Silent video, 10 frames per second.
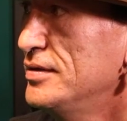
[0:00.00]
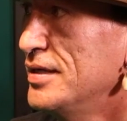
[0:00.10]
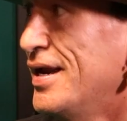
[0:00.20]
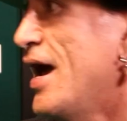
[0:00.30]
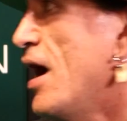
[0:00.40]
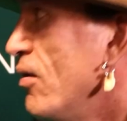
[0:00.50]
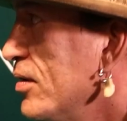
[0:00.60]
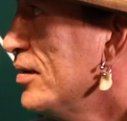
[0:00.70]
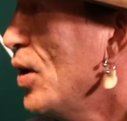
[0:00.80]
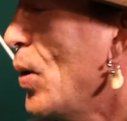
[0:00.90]
to
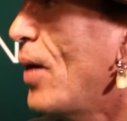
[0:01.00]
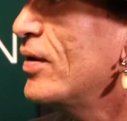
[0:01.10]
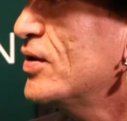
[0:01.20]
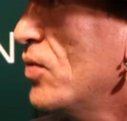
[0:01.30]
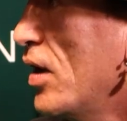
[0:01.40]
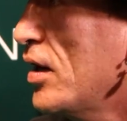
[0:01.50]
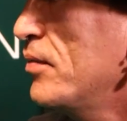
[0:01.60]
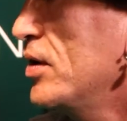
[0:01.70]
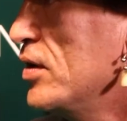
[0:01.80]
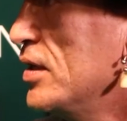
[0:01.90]
now go out into our
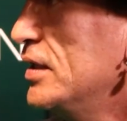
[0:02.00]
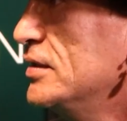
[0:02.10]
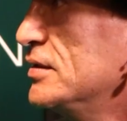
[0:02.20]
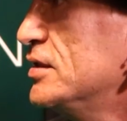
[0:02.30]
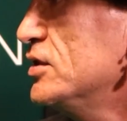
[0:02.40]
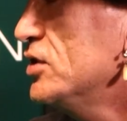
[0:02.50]
communities and